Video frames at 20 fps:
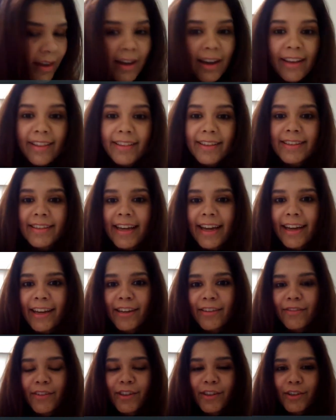in the
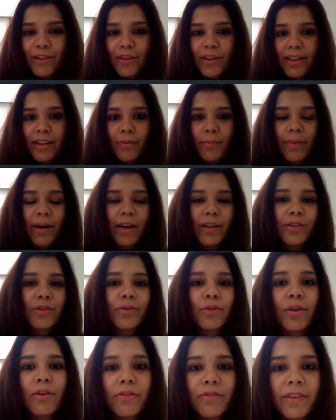second video, in the part
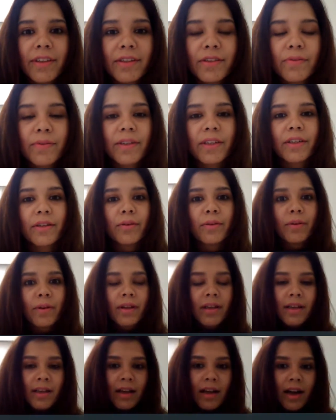2 of this video,
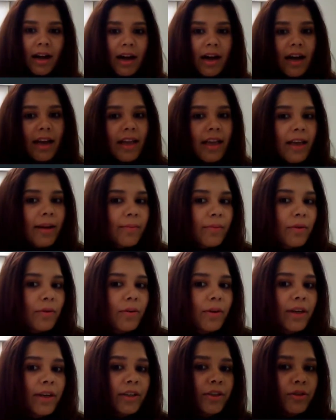I am
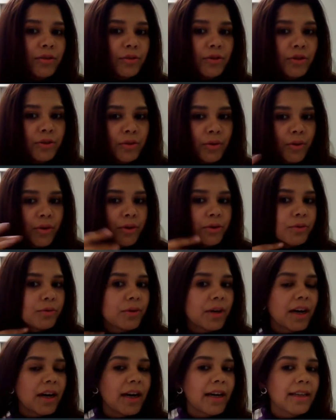going to show you
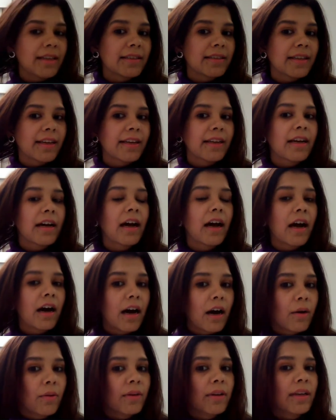guys that
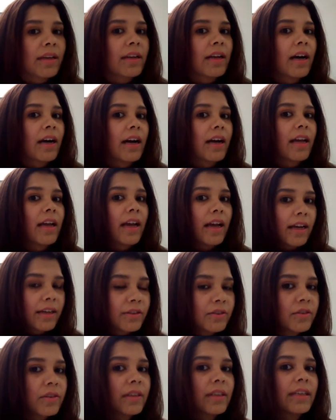how did I
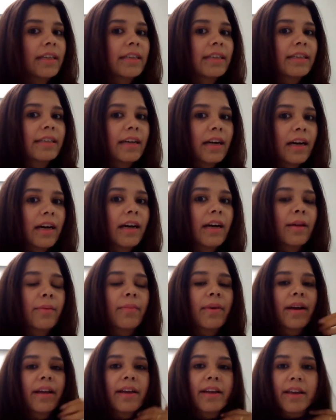actually dye
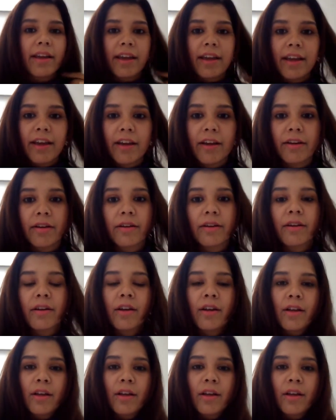my hair.